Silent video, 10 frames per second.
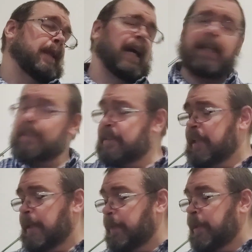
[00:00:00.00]
I
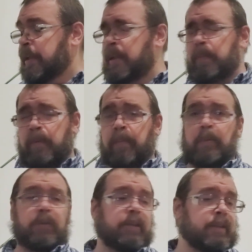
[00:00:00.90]
just happened to end up with
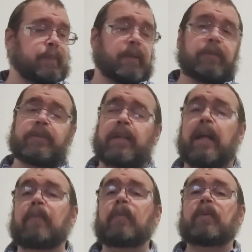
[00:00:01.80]
both of these barrels.
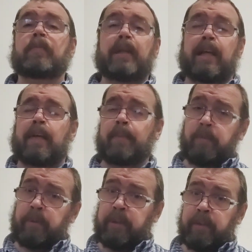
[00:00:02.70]
I would have been happy
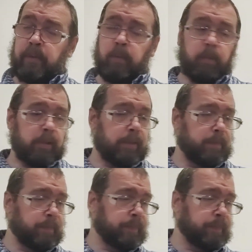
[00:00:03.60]
with either one.